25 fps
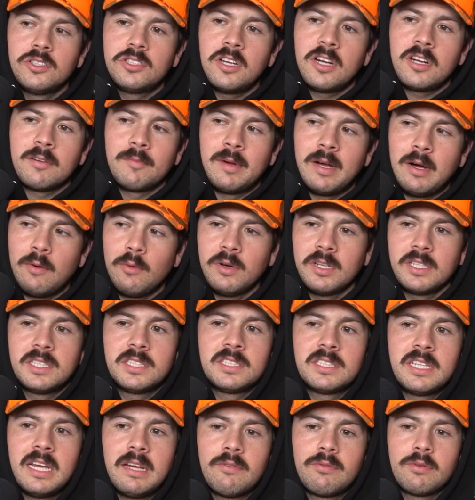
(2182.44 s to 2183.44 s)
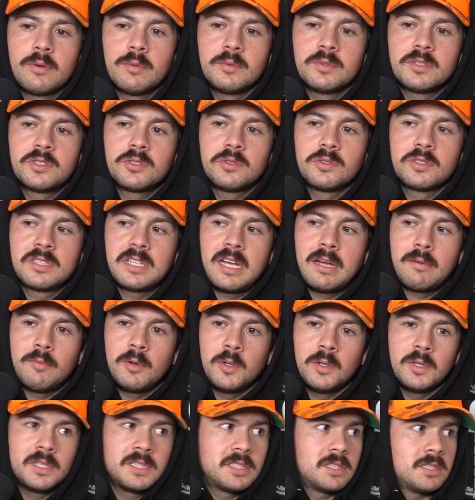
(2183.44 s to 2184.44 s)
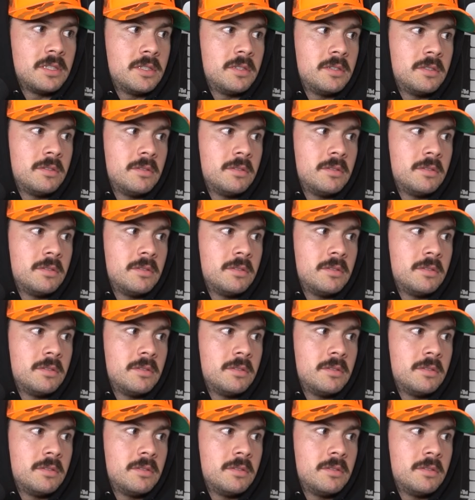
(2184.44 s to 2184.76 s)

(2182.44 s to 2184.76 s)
You're talking about what's his name from Suicide Boys?